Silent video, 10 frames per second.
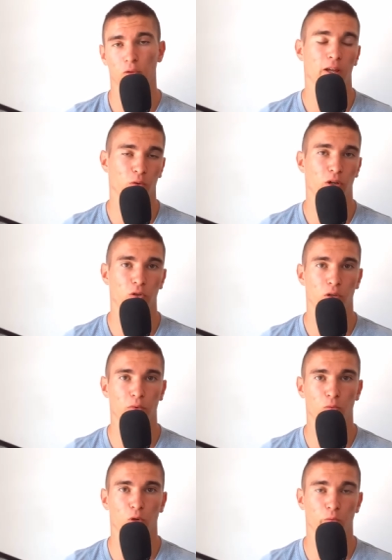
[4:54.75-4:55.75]
and to actually
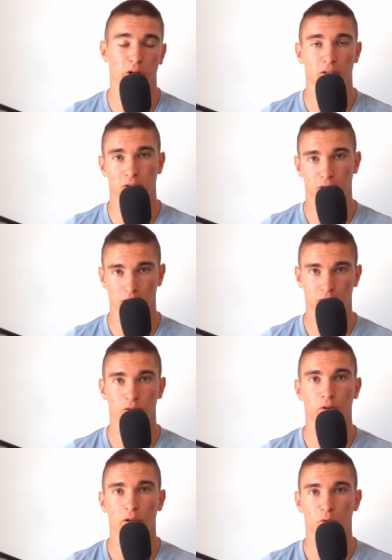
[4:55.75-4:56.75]
be more present in
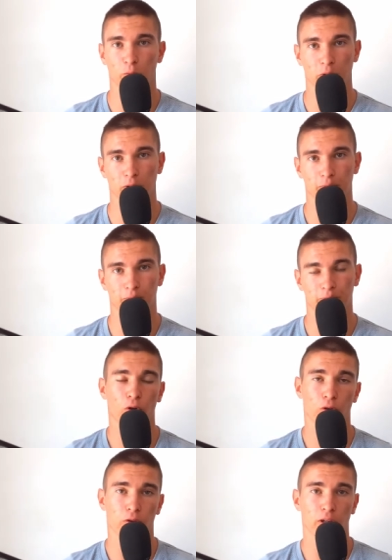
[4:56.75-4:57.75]
this very moment
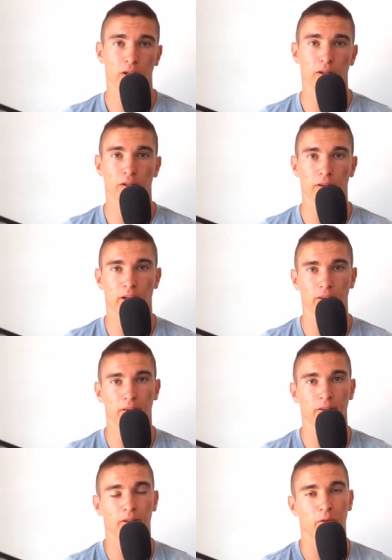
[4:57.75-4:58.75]
fourth thing that
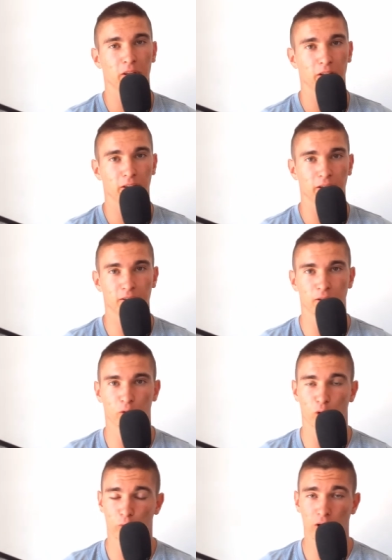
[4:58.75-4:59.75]
uh, reading does
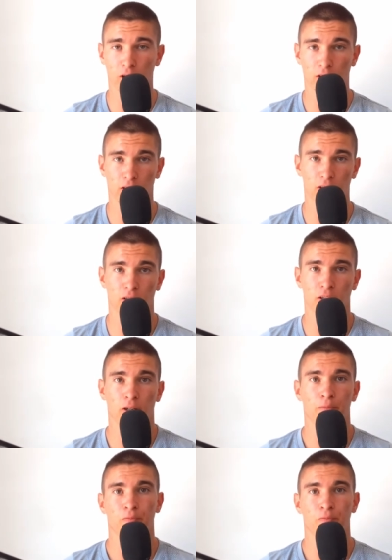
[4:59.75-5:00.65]
to your brain is